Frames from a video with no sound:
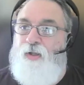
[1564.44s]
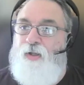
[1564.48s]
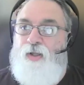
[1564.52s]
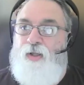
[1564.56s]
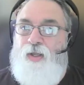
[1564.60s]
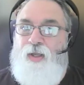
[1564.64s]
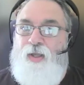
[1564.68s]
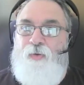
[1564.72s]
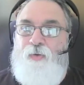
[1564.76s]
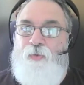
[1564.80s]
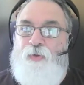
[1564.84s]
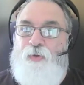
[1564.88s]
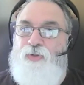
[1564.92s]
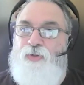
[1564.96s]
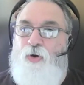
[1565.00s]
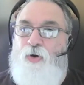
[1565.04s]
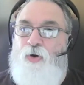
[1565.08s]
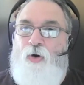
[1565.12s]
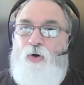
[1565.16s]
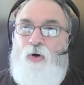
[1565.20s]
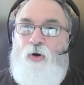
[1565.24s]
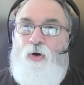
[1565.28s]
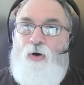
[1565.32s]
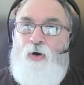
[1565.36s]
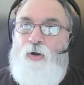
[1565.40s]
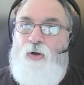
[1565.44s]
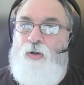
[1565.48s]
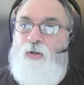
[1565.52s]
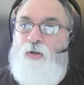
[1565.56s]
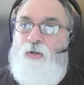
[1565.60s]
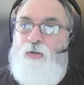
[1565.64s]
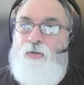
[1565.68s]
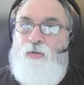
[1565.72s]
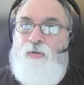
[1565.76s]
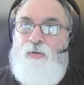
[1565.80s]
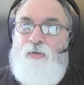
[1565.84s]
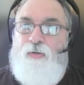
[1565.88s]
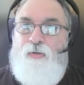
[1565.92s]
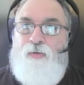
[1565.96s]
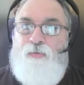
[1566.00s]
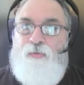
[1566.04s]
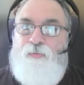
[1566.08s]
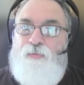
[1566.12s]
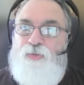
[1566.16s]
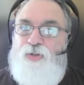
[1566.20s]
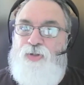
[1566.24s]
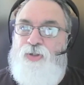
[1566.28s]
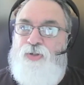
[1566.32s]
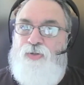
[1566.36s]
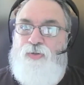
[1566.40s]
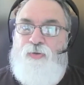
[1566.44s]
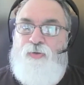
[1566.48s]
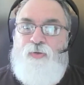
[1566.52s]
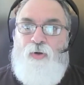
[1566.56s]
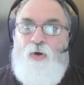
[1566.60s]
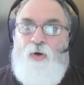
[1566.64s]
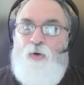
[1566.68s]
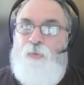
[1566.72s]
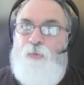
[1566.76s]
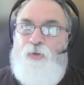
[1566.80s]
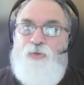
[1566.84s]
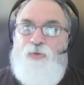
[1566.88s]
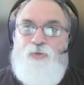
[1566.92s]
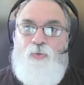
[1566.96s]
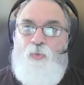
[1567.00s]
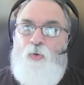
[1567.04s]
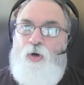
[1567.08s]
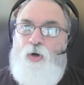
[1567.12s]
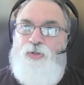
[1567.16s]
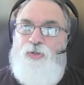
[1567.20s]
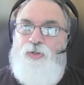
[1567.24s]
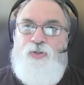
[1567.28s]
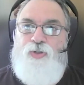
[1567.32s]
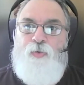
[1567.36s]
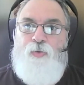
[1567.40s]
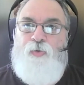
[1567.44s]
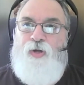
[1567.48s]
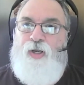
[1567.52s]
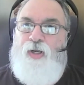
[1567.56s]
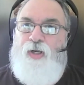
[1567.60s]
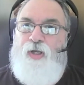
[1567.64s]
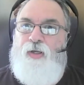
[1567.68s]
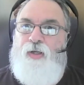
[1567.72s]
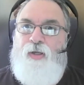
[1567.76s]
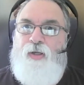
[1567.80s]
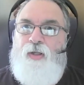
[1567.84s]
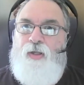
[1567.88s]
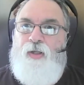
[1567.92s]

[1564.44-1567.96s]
it was all just almost washed away.